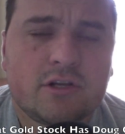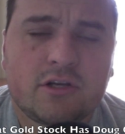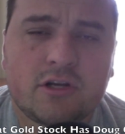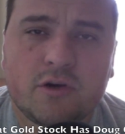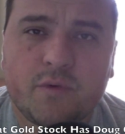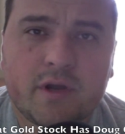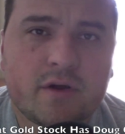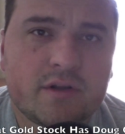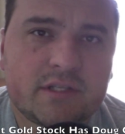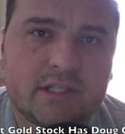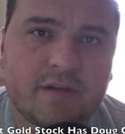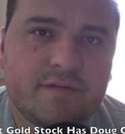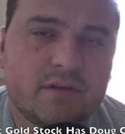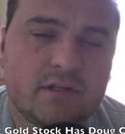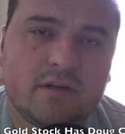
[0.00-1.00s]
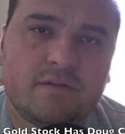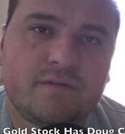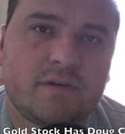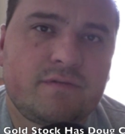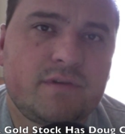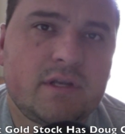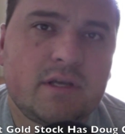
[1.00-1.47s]
Could we go to
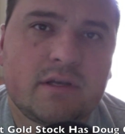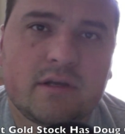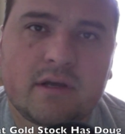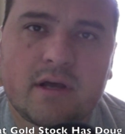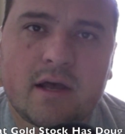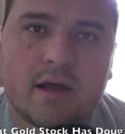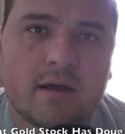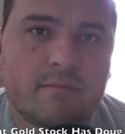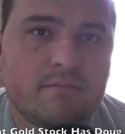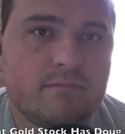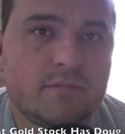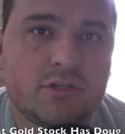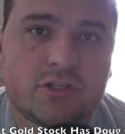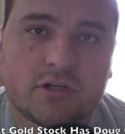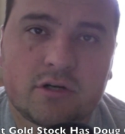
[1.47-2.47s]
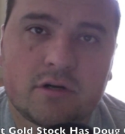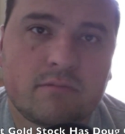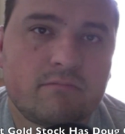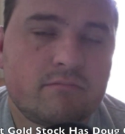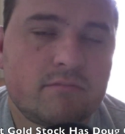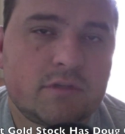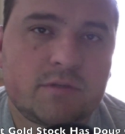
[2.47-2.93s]
1750? Sure,
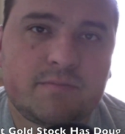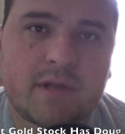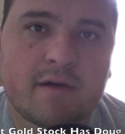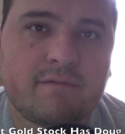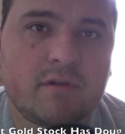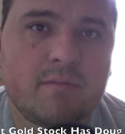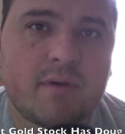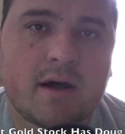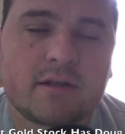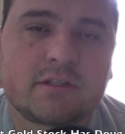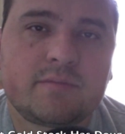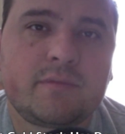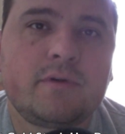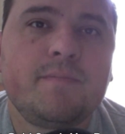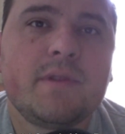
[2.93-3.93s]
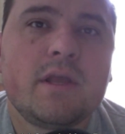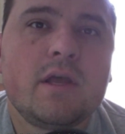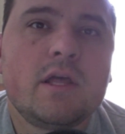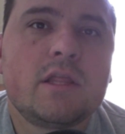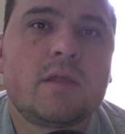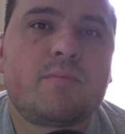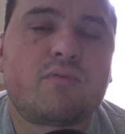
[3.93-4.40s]
it's definitely possible.
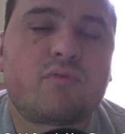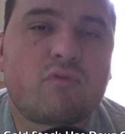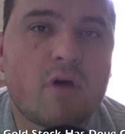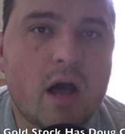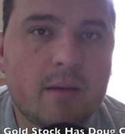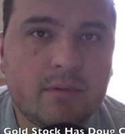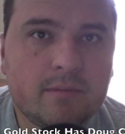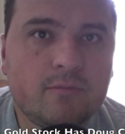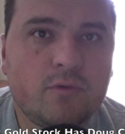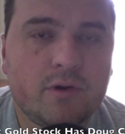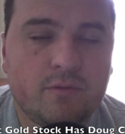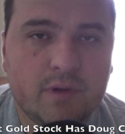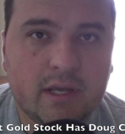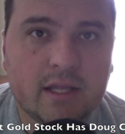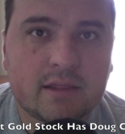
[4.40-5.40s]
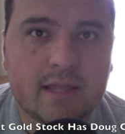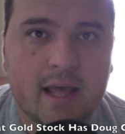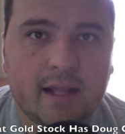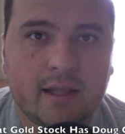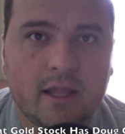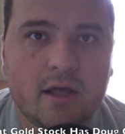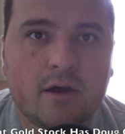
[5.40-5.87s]
The problem when we get
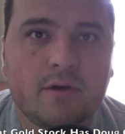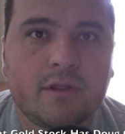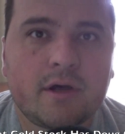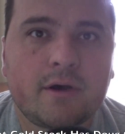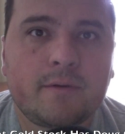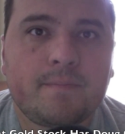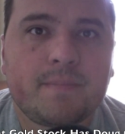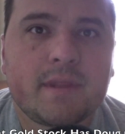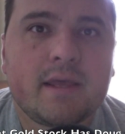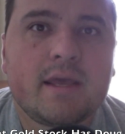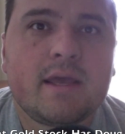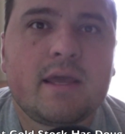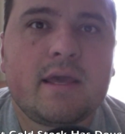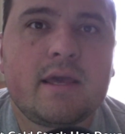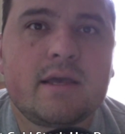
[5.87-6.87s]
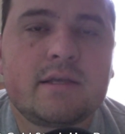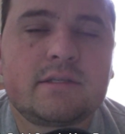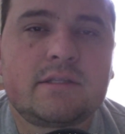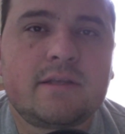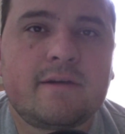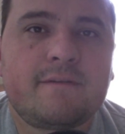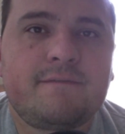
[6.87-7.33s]
that low, though, is
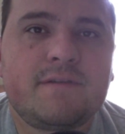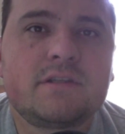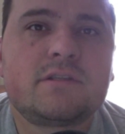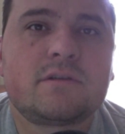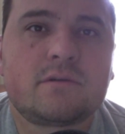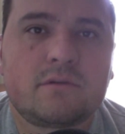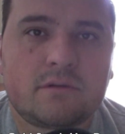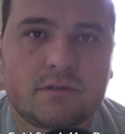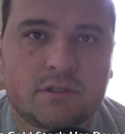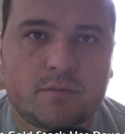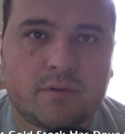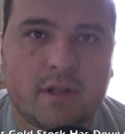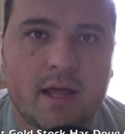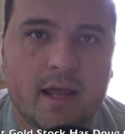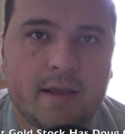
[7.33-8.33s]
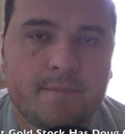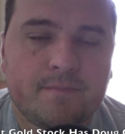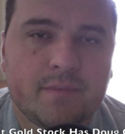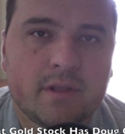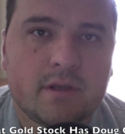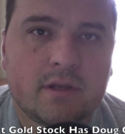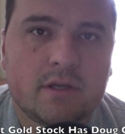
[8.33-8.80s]
the physical supply.
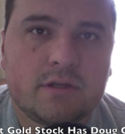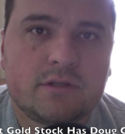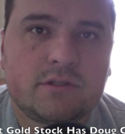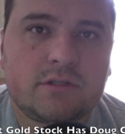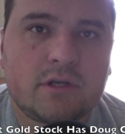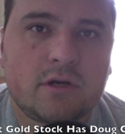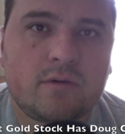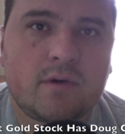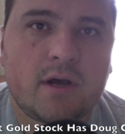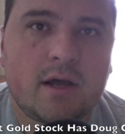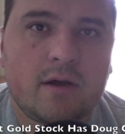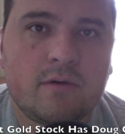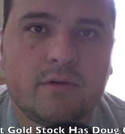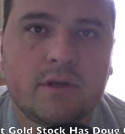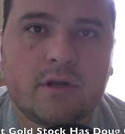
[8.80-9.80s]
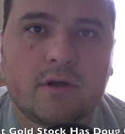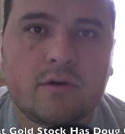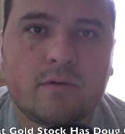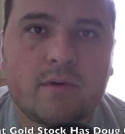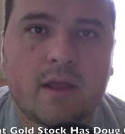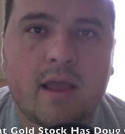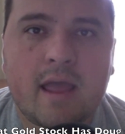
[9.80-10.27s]
So,
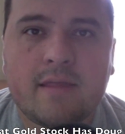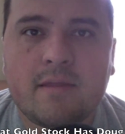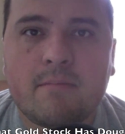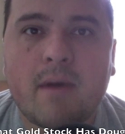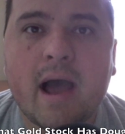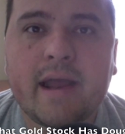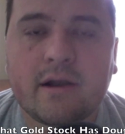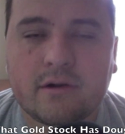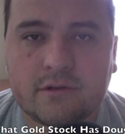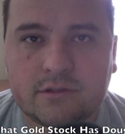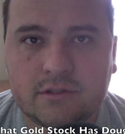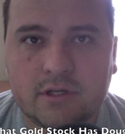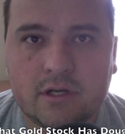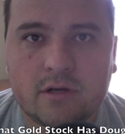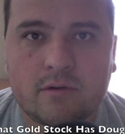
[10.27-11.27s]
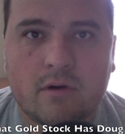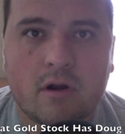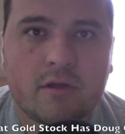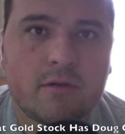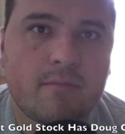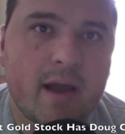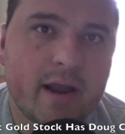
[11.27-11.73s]
and the miners,
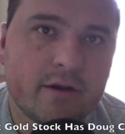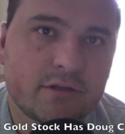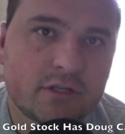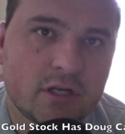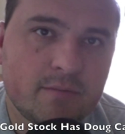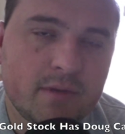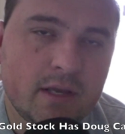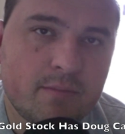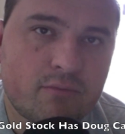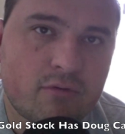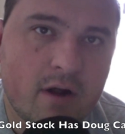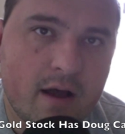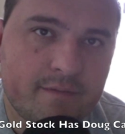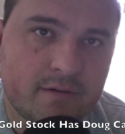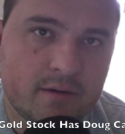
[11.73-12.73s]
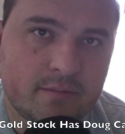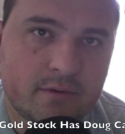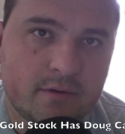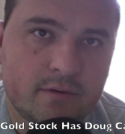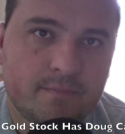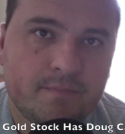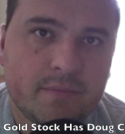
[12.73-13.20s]
are the miners going to be
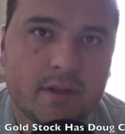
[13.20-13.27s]
profitable?